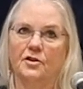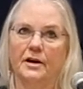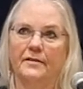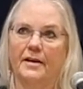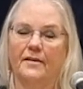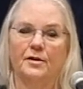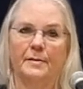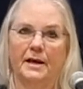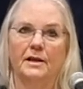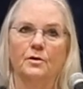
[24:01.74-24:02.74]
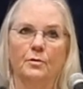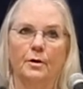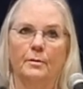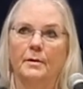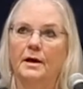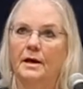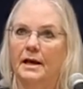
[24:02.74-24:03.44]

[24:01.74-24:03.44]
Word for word: You don't even have to be in the room.